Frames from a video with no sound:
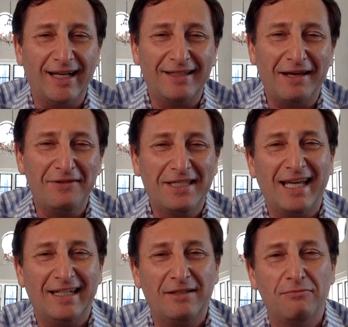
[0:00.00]
Like David
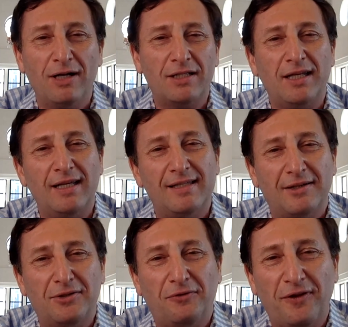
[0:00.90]
said, it's much
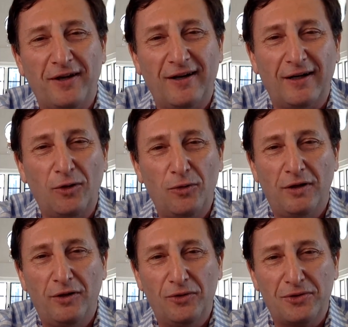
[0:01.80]
easier to figure out who
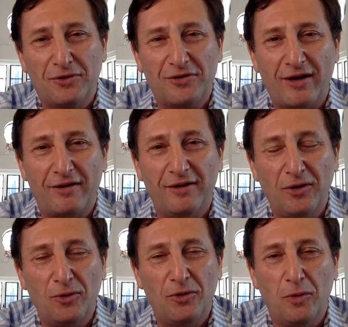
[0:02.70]
the losers are
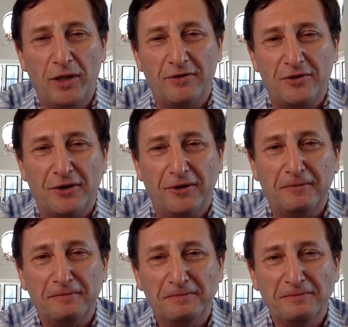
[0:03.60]
than who the winners are.